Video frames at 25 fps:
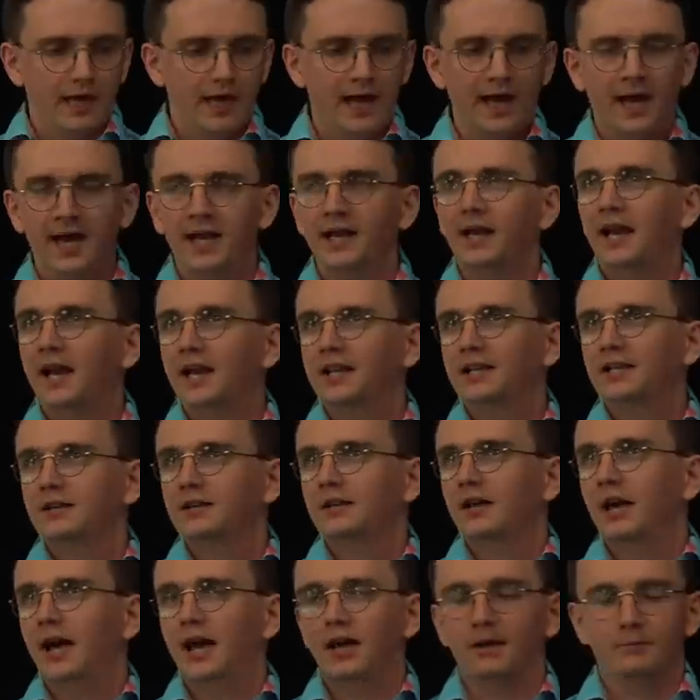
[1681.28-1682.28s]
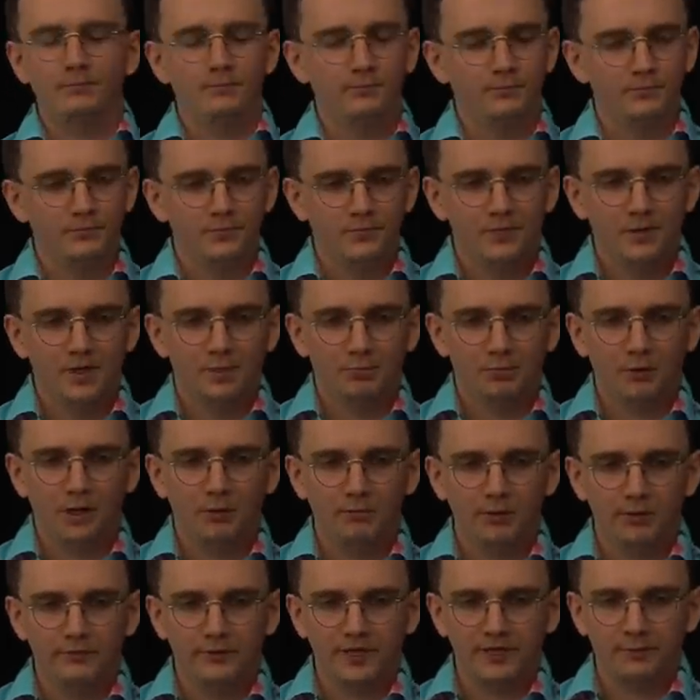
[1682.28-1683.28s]
highlight um, the
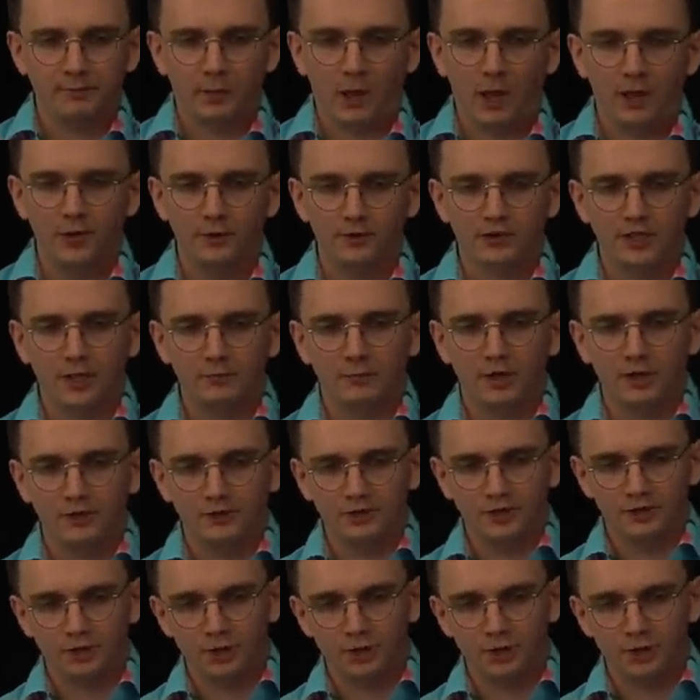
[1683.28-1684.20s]
problem this posed, I'm going to